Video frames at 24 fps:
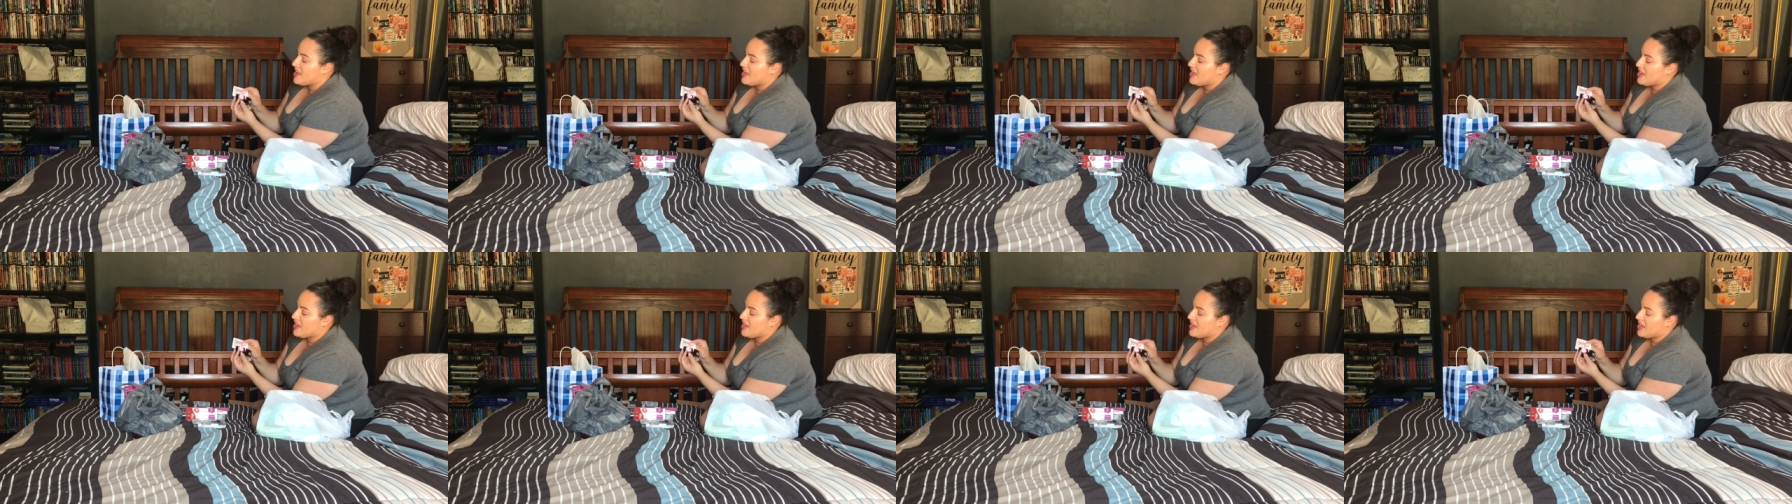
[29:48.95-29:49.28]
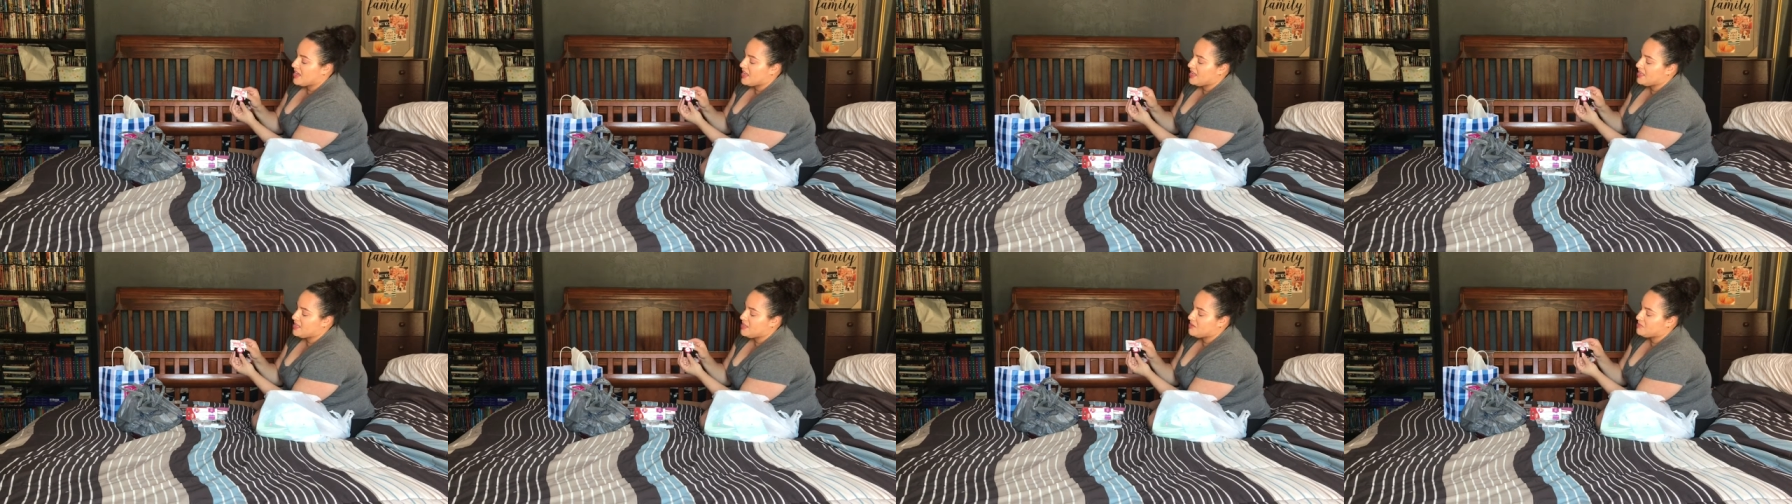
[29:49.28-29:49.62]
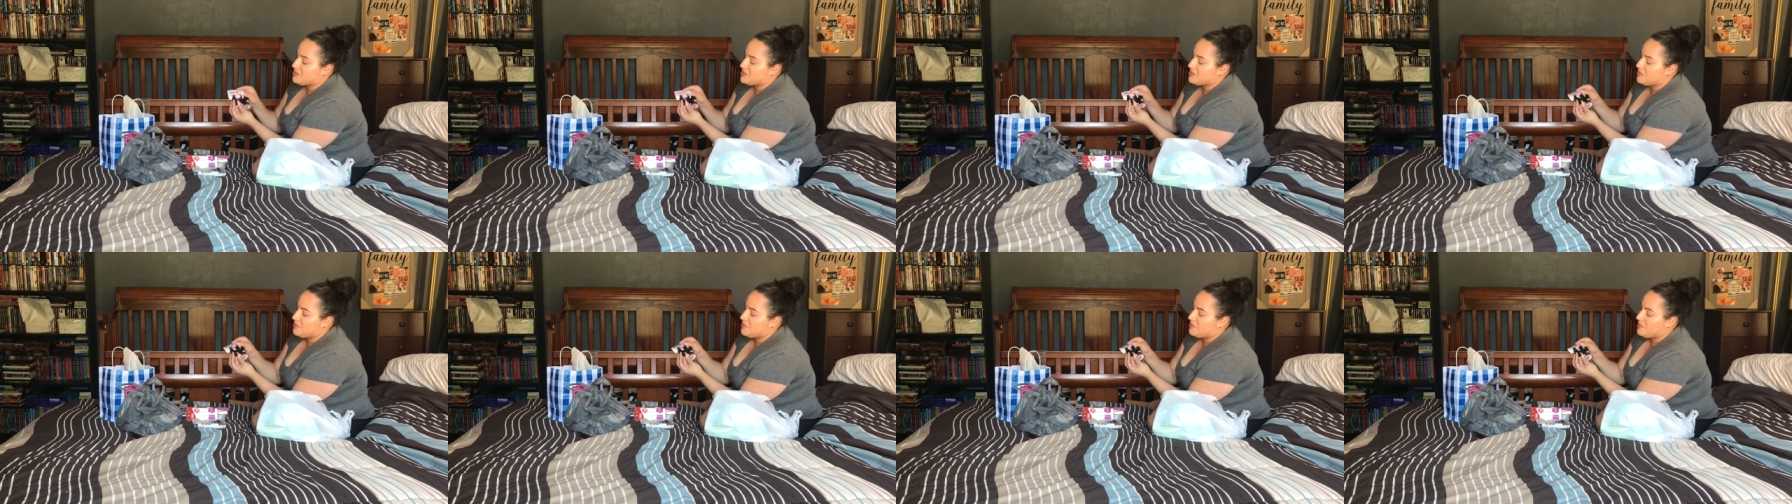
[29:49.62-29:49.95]
I got him
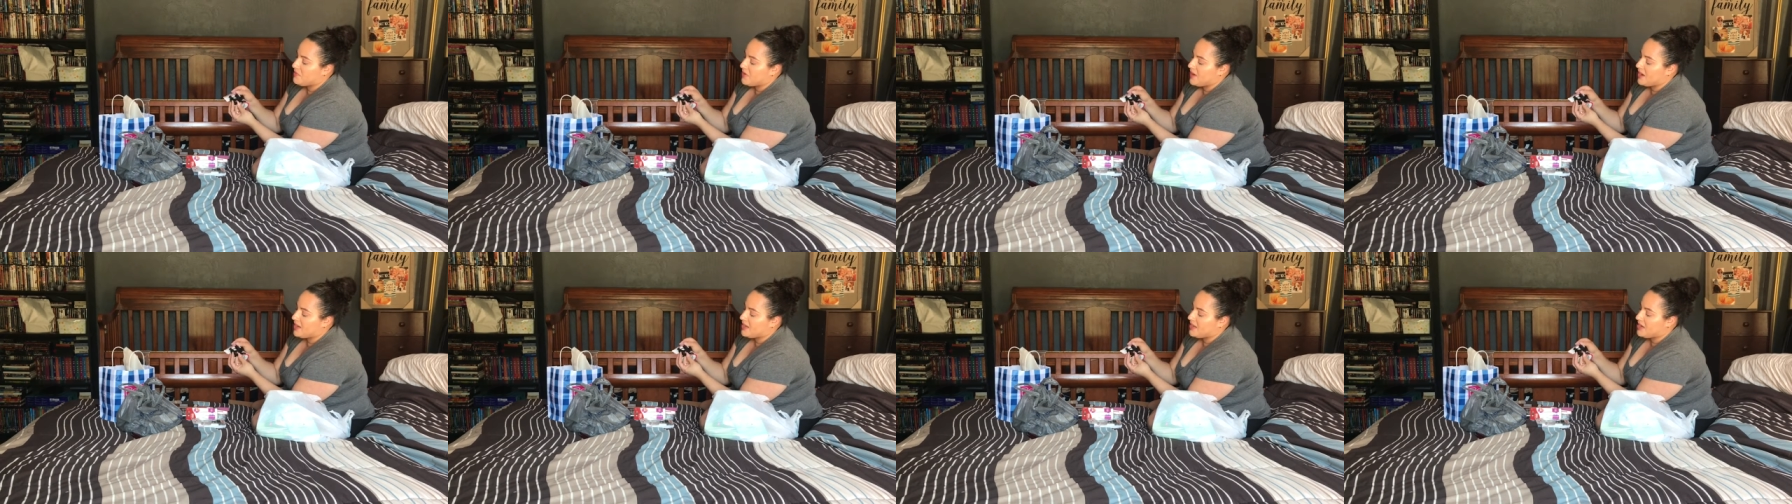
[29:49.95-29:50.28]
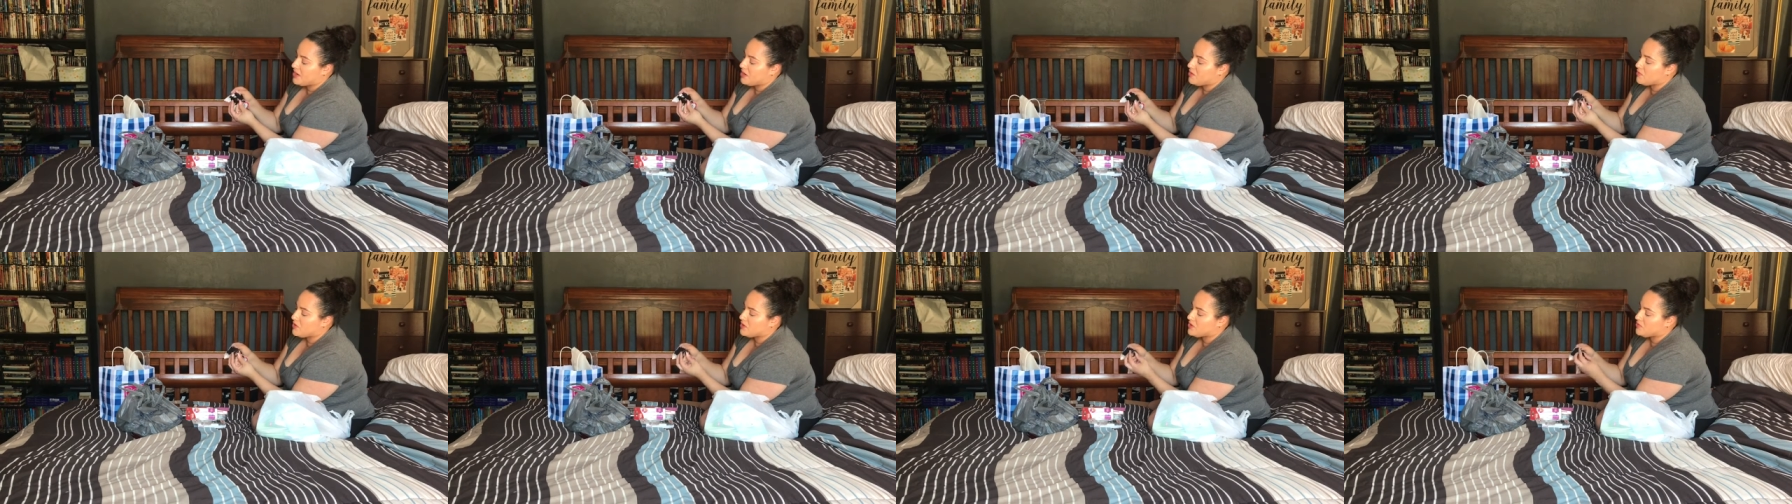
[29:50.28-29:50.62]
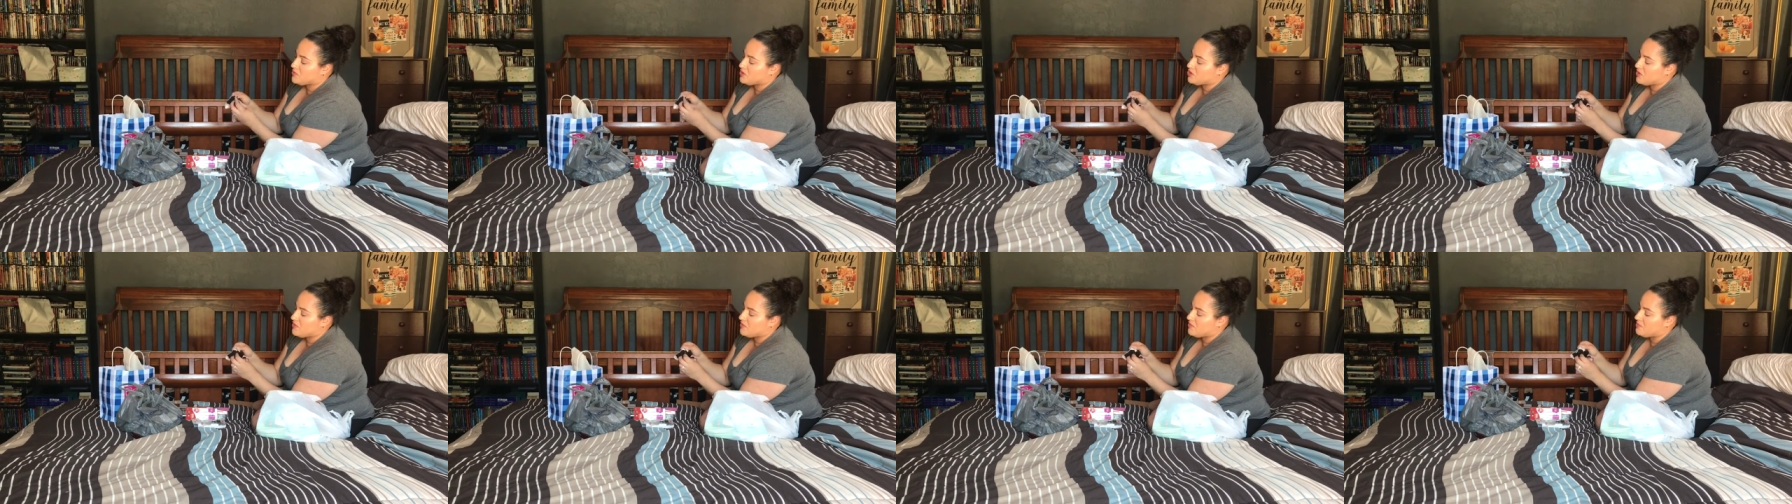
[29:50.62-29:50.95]
some fine hair ones
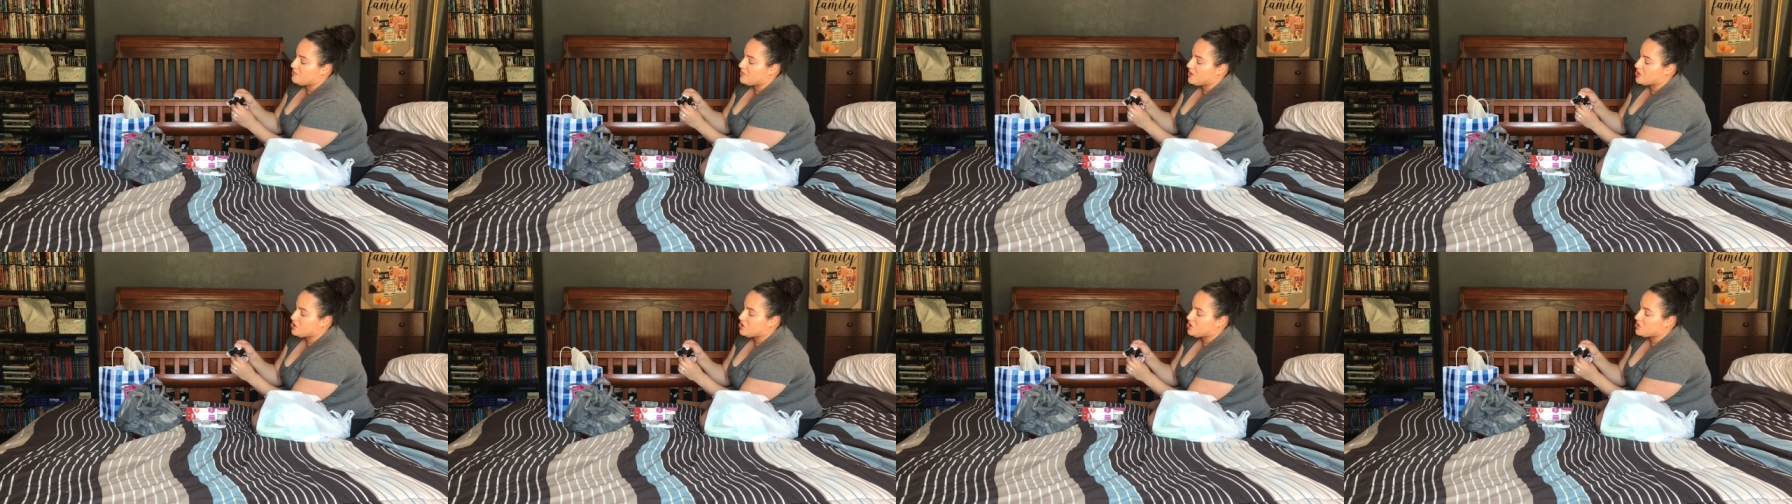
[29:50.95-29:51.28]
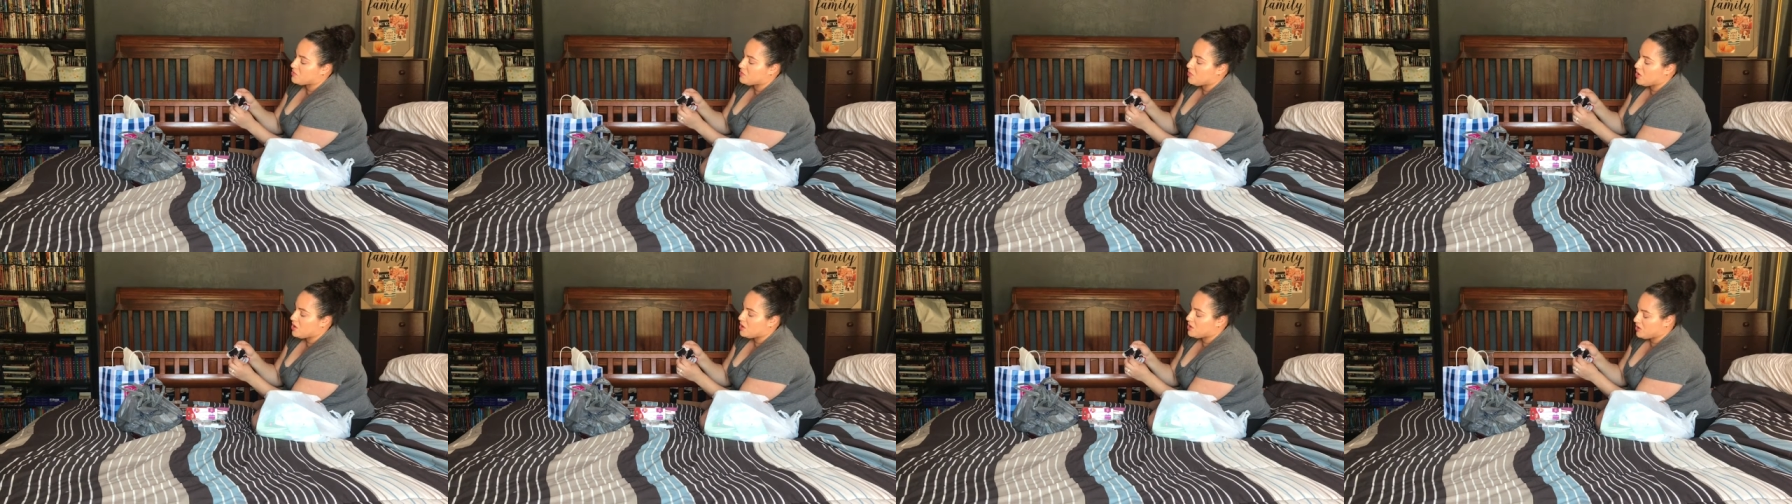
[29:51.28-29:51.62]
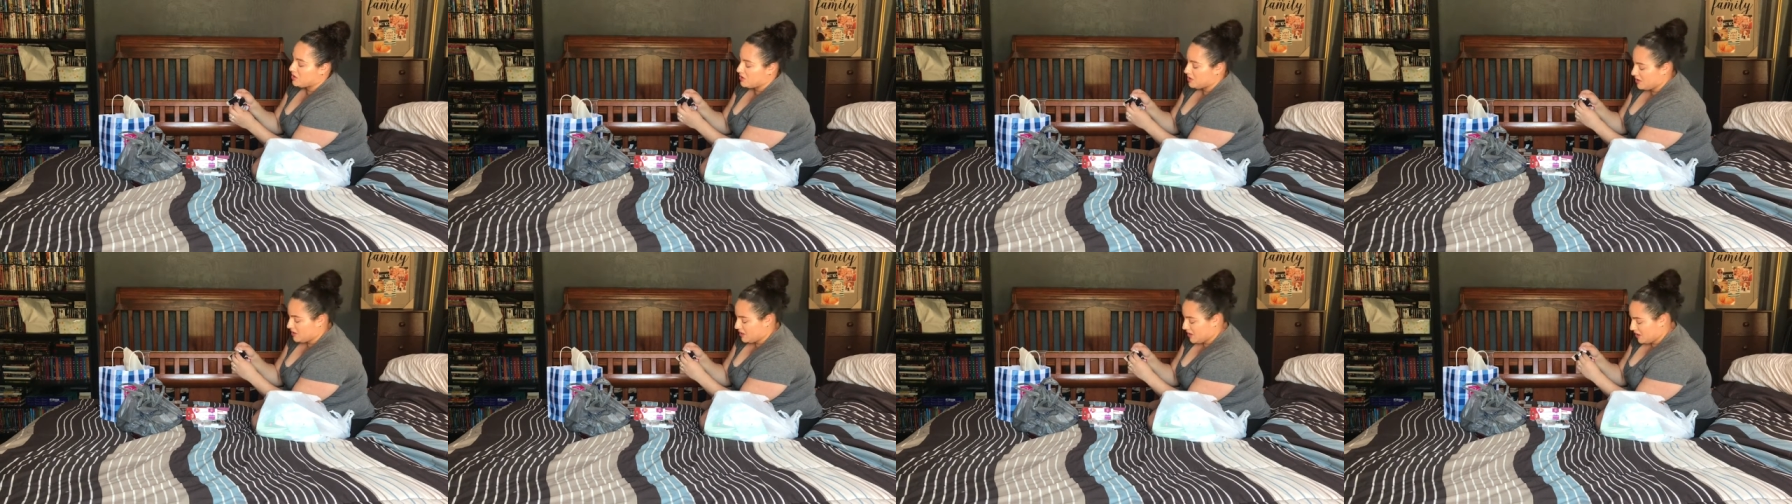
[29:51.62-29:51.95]
which are much
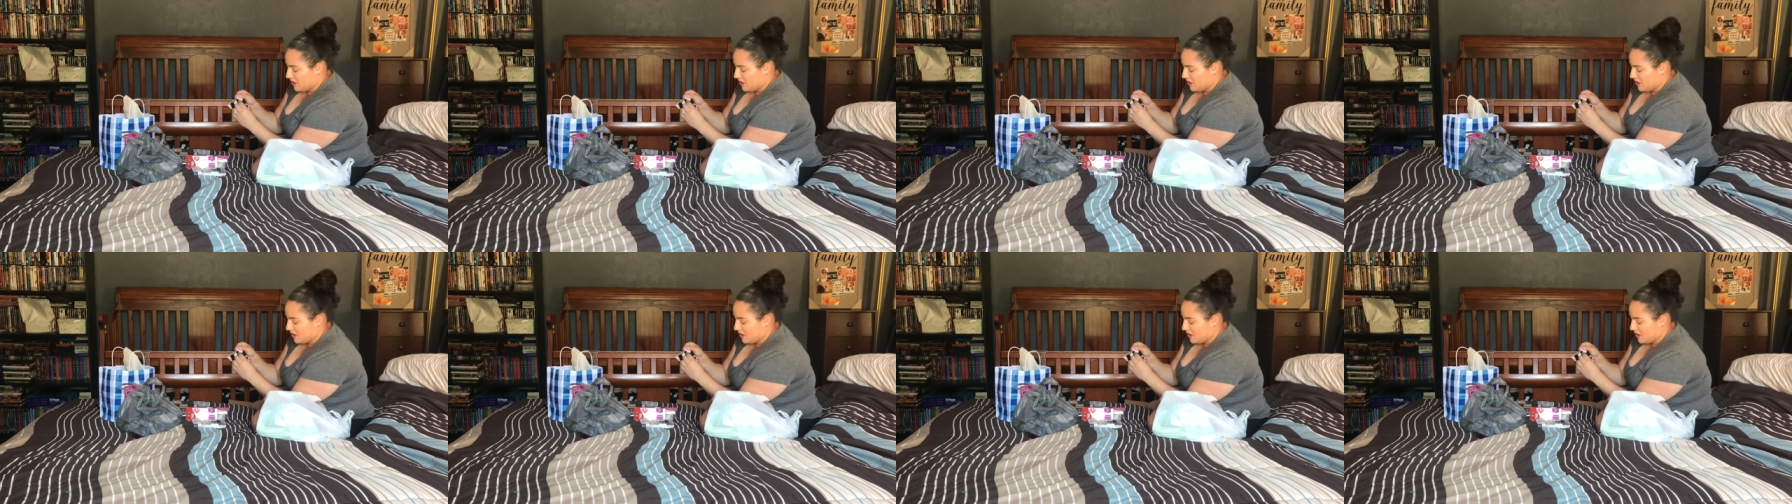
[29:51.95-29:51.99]
smaller